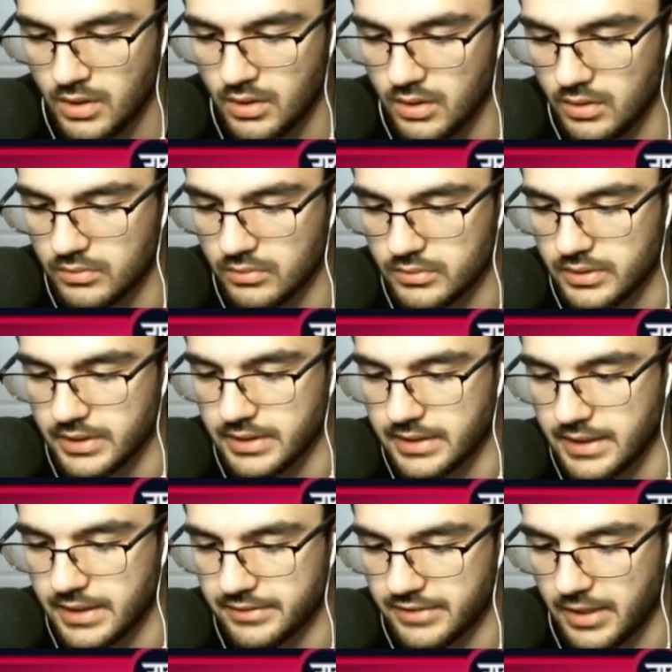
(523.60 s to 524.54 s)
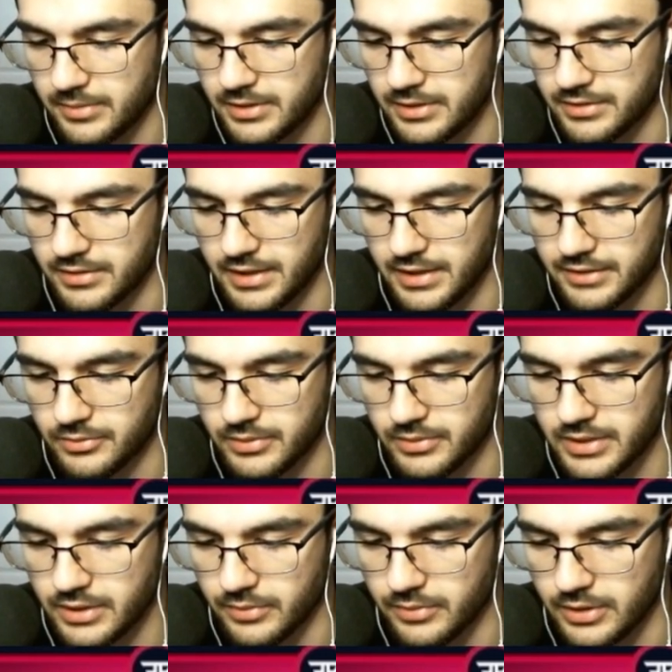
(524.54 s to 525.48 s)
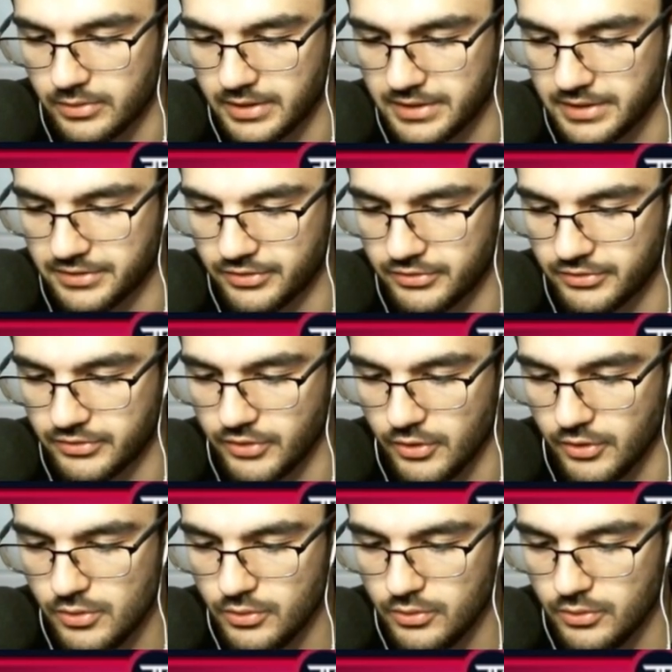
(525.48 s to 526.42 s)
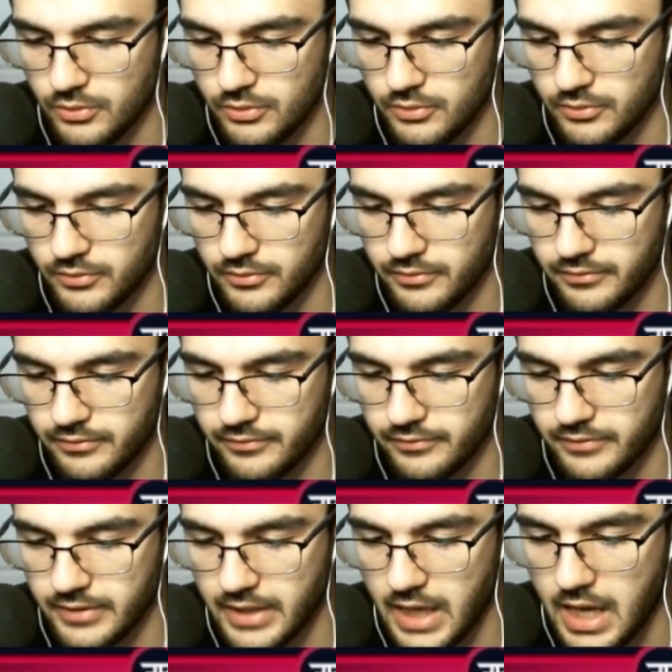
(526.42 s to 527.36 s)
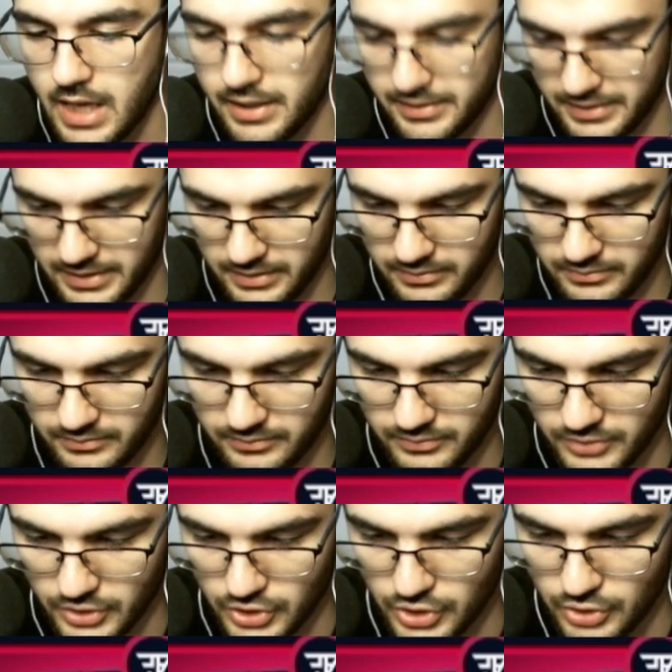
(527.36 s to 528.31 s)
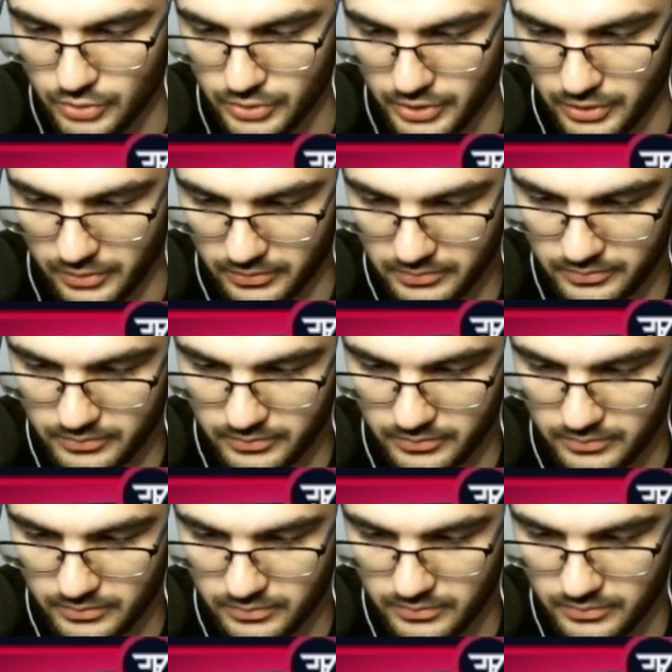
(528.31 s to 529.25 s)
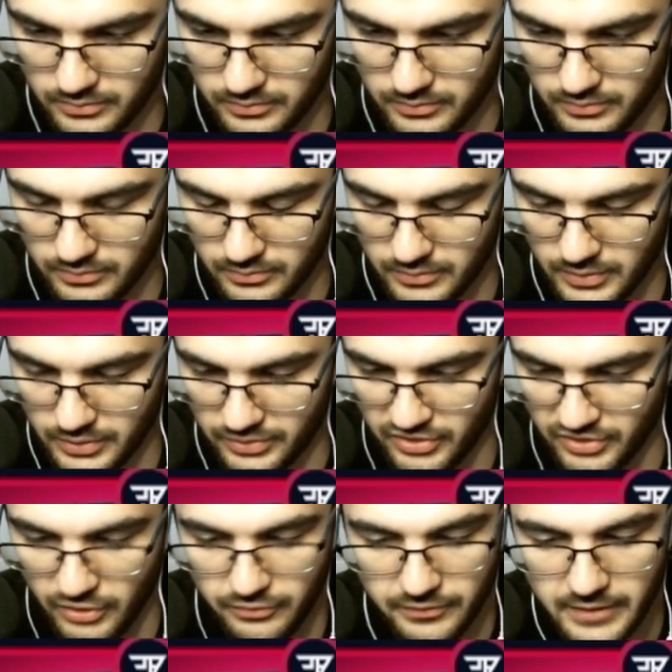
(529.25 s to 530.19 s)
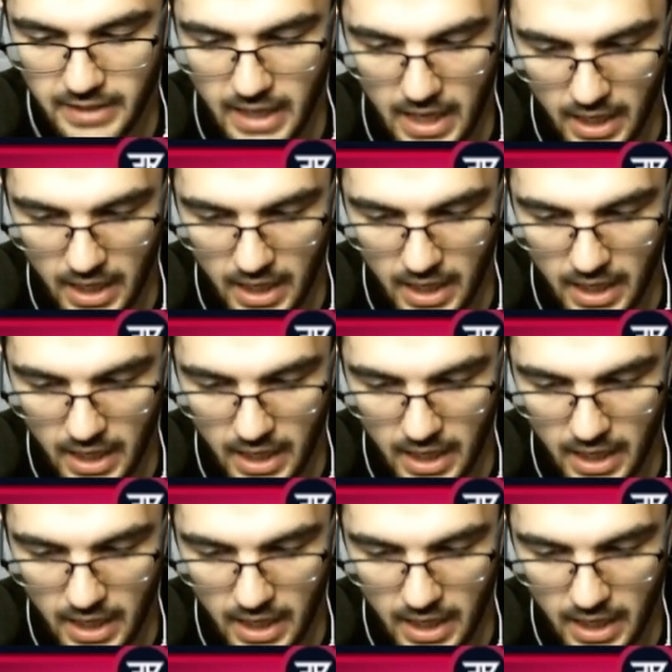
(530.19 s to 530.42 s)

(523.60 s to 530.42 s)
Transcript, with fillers: Okay, guys, hopping into the next one here. We're going against Sofiani Jr. Sofian.